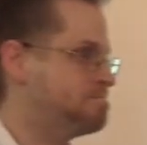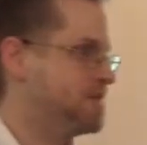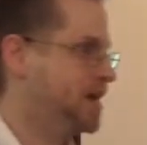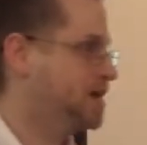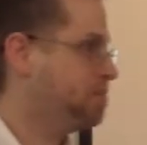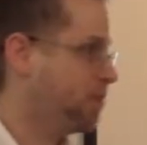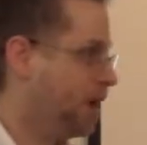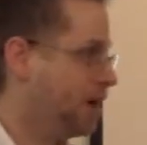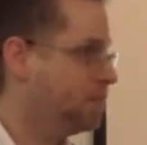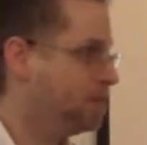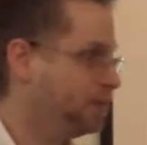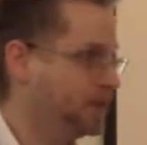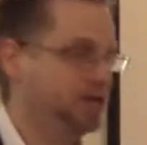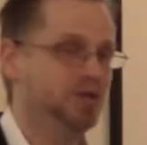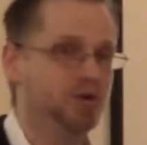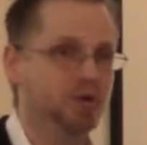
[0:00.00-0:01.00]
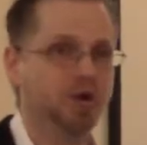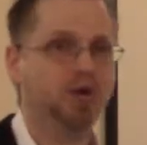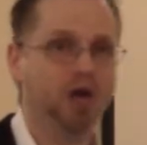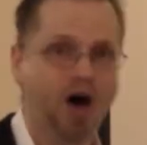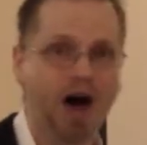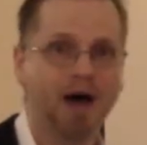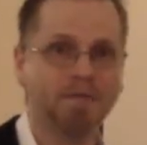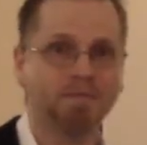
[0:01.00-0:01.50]
And he probably knew a
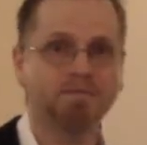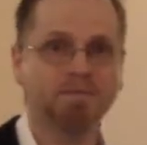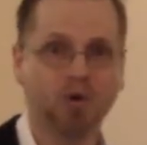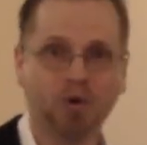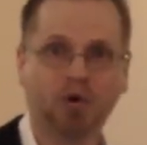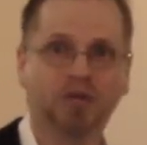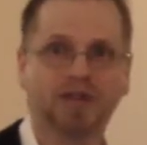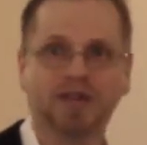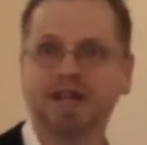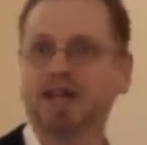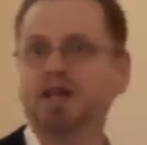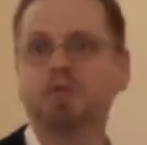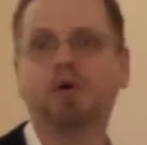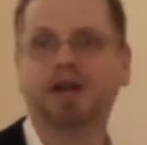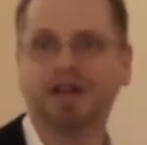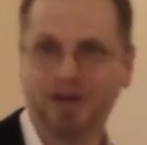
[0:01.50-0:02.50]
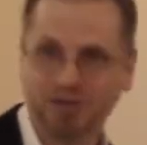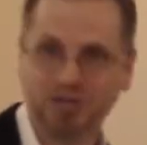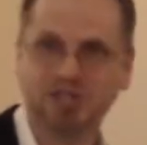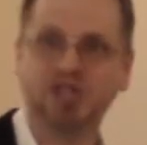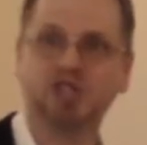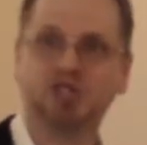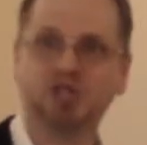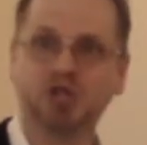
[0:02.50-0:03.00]
lot more than anyone
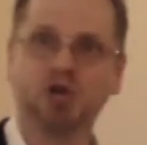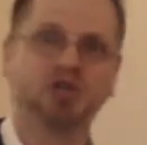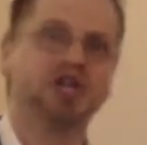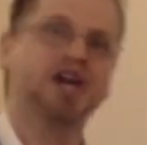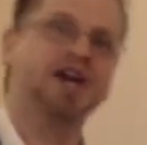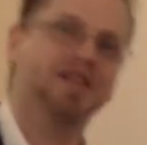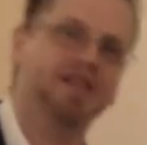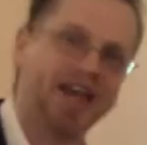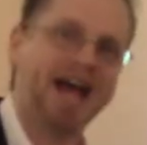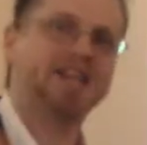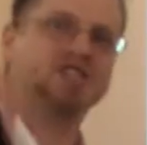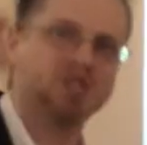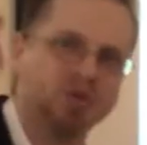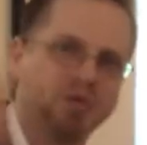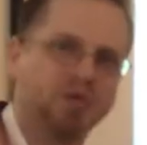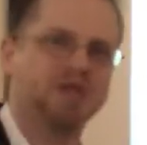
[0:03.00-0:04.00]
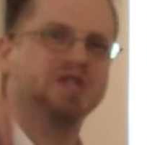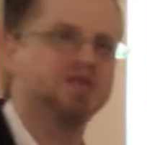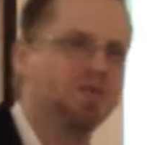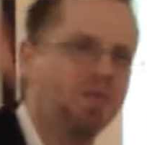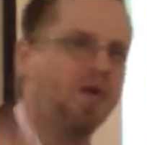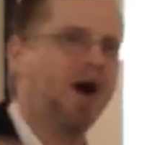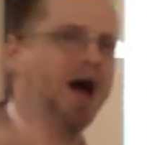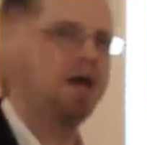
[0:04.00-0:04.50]
else in his church. That's the
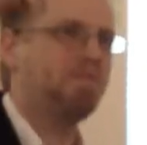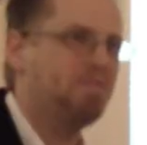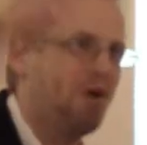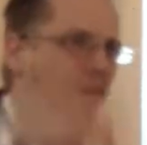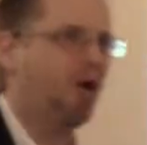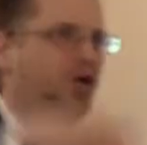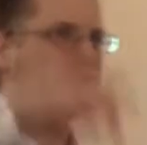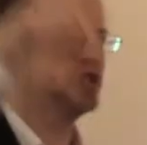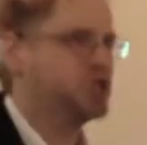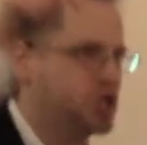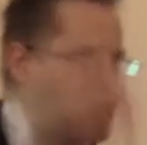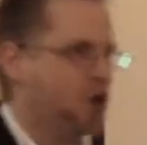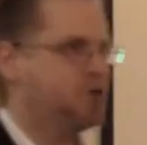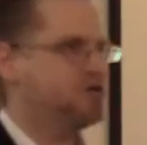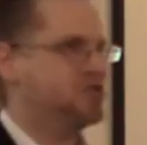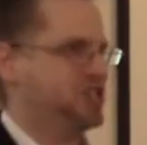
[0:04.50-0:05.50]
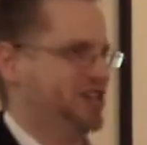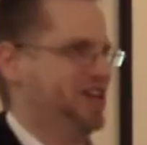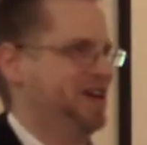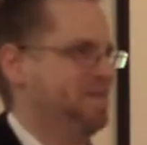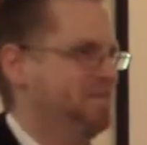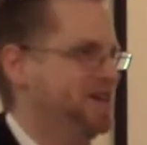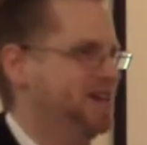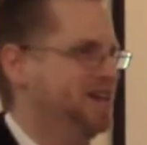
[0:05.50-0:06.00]
reason why Paul chose
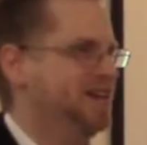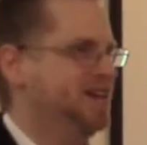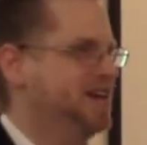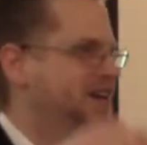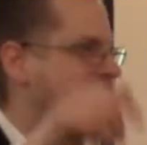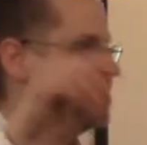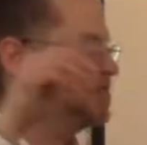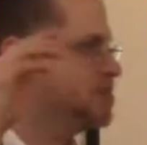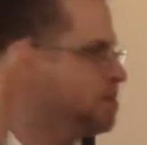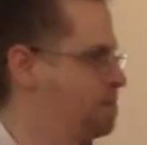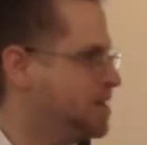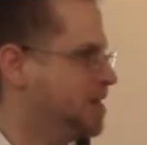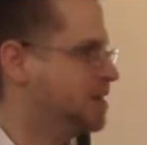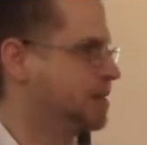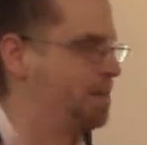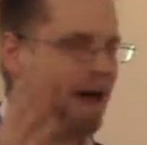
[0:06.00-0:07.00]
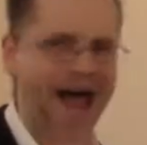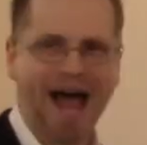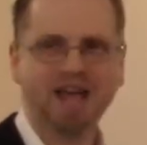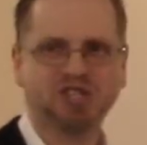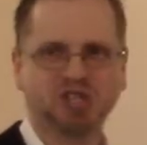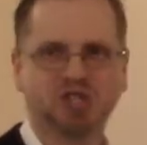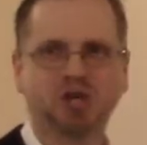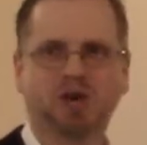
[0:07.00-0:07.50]
him to be the
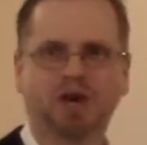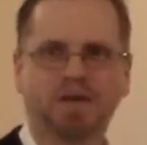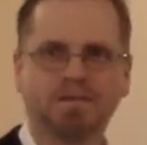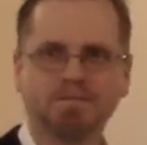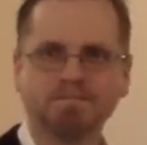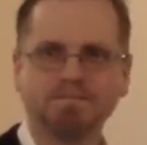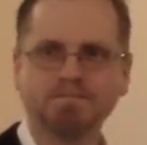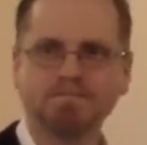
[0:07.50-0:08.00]
pastor.